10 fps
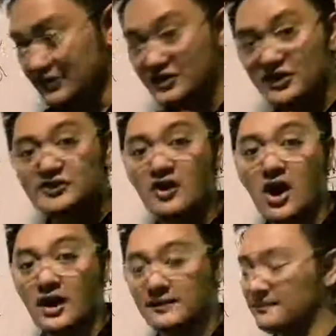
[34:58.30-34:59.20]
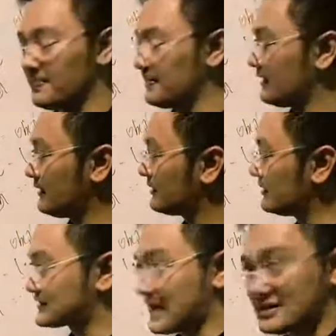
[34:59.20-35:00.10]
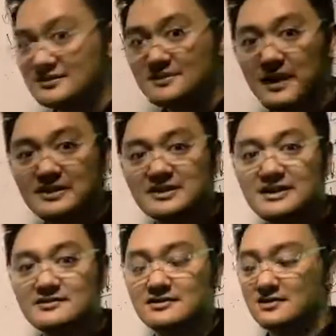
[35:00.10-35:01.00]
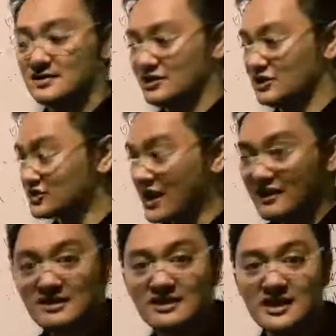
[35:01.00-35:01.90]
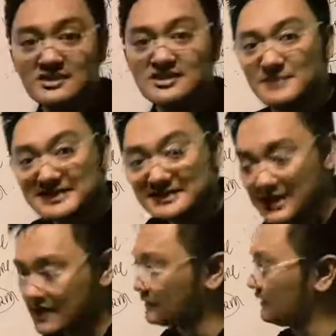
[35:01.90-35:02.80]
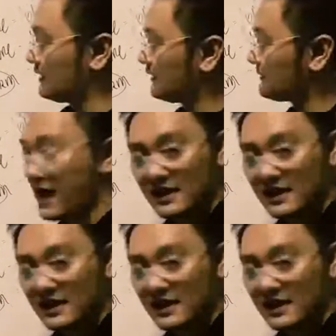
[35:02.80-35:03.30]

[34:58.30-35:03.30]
okay, it turns on, you suction the patient, you check the connections, but still